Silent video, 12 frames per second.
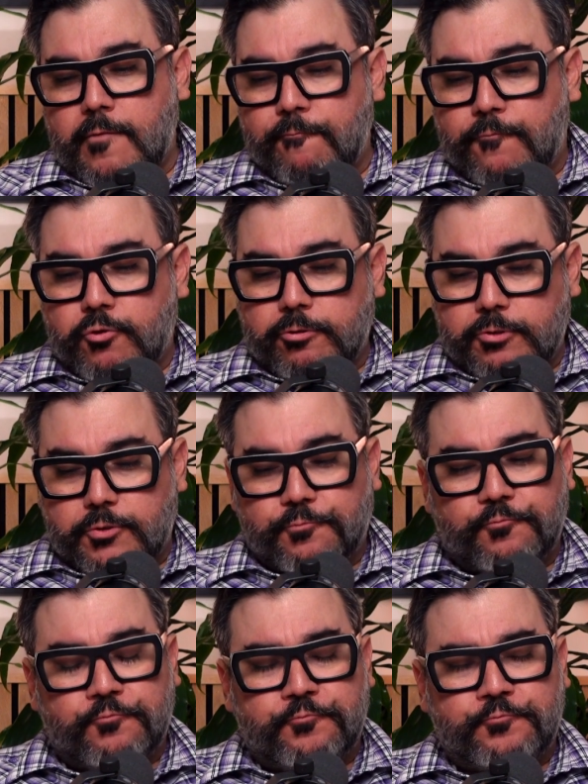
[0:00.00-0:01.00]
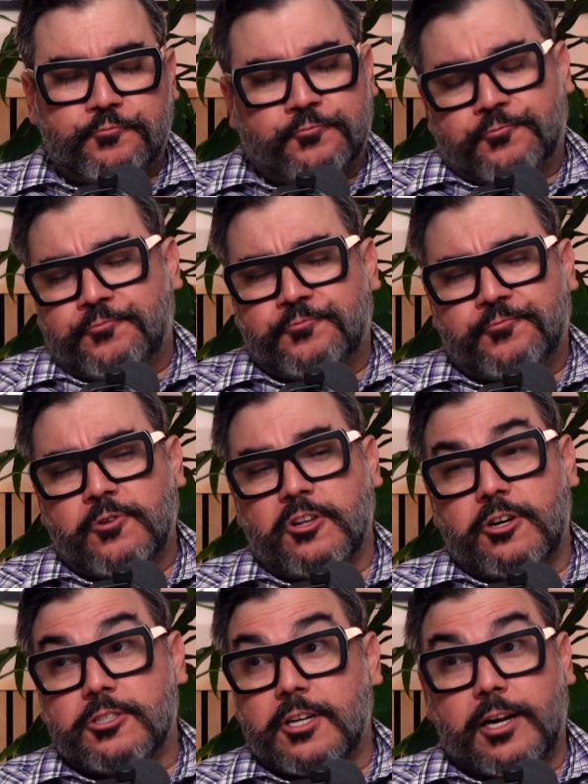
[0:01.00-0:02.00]
fruits for
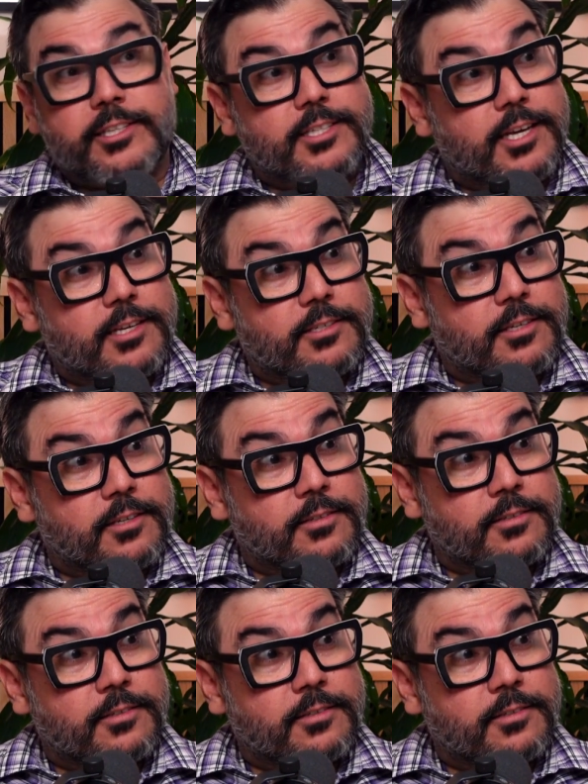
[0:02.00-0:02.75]
their salsas.